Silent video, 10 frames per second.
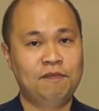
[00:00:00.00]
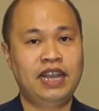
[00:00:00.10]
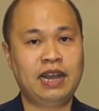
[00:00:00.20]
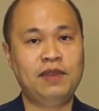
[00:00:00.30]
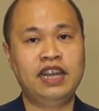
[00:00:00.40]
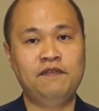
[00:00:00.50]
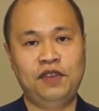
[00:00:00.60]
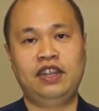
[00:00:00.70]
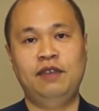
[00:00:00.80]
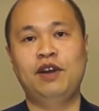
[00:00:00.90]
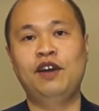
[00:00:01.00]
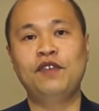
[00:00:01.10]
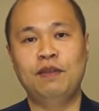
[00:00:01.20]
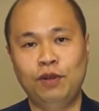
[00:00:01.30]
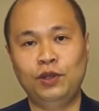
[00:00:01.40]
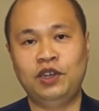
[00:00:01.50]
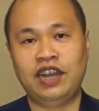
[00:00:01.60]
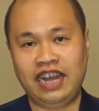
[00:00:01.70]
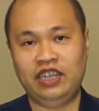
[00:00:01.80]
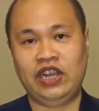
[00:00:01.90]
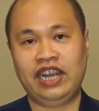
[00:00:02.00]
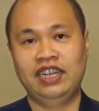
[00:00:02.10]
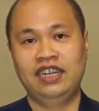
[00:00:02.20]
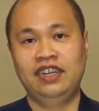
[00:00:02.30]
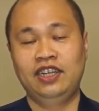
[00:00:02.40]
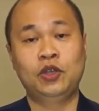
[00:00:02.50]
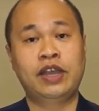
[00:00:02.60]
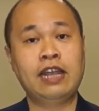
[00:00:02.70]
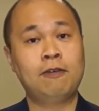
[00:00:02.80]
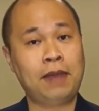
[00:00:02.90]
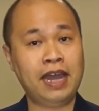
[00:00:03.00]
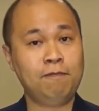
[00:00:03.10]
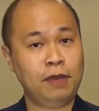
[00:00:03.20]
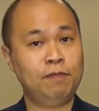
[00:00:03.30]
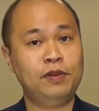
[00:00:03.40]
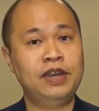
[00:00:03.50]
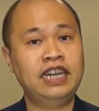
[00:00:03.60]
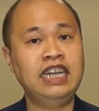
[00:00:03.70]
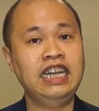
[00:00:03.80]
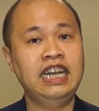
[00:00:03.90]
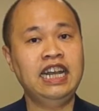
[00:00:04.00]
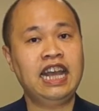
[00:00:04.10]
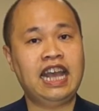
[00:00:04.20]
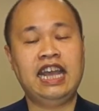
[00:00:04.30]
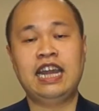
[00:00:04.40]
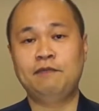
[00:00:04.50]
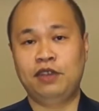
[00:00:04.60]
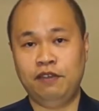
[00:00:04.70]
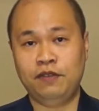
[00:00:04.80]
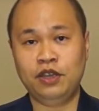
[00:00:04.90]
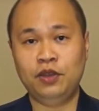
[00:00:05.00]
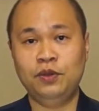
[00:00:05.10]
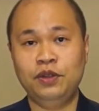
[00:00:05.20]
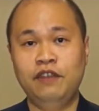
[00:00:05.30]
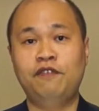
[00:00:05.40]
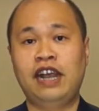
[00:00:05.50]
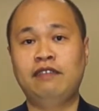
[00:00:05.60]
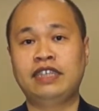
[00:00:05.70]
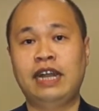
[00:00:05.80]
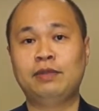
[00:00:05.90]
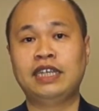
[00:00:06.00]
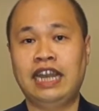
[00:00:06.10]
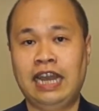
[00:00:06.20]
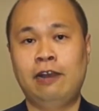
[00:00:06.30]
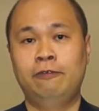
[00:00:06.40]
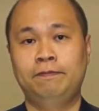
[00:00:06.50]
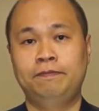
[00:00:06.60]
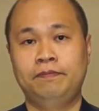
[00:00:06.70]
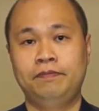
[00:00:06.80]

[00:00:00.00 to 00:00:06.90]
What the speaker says: becoming a victim of emotional hijack. So get your pen and paper ready, and I'm giving you the 5 steps now.